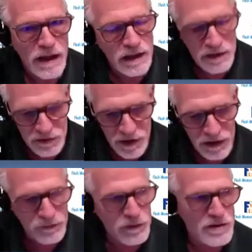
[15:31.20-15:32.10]
And let's
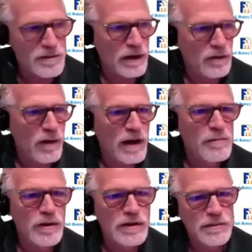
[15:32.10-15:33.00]
talk first about why
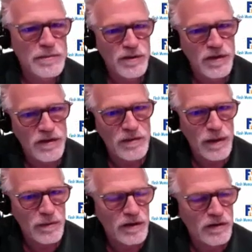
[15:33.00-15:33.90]
emerging persistent
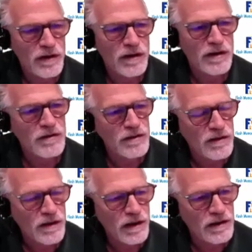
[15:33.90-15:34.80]
memories are
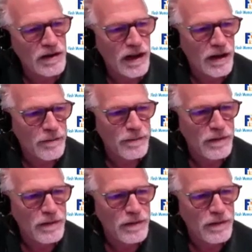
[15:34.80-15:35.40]
necessary today.